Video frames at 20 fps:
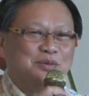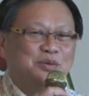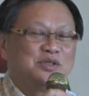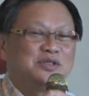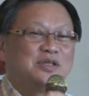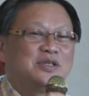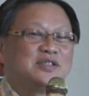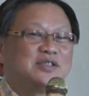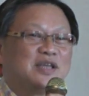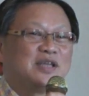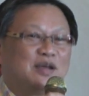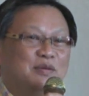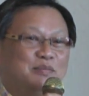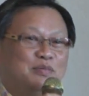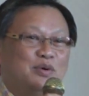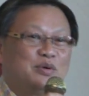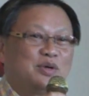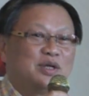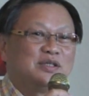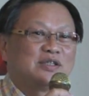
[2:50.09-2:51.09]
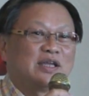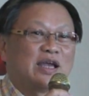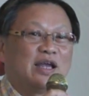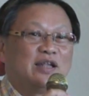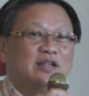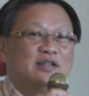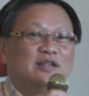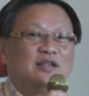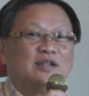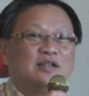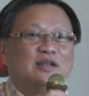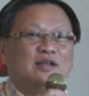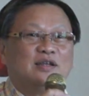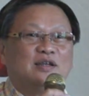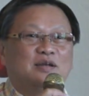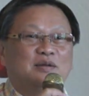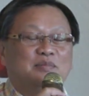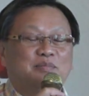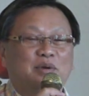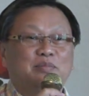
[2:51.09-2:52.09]
which is Singaporeans and
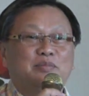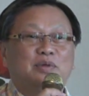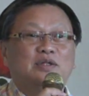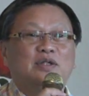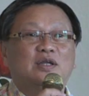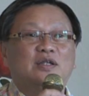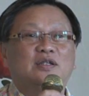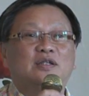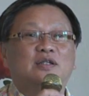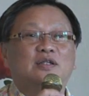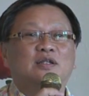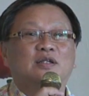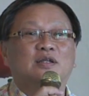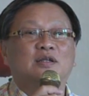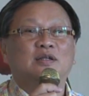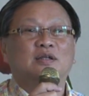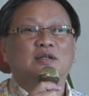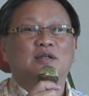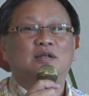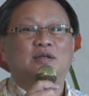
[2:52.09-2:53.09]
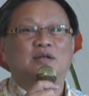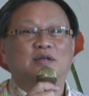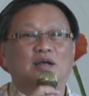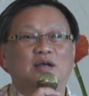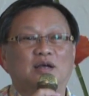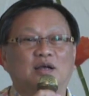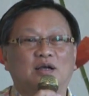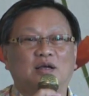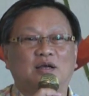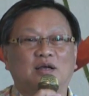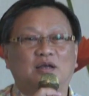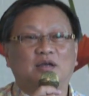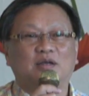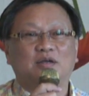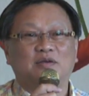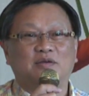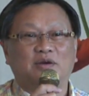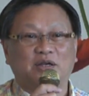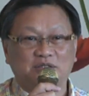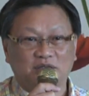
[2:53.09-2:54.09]
permanent
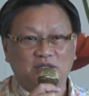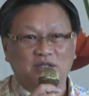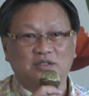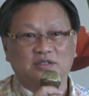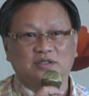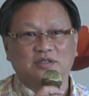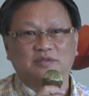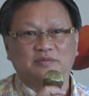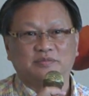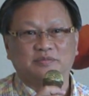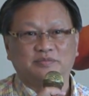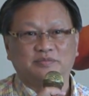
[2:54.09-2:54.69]
residents.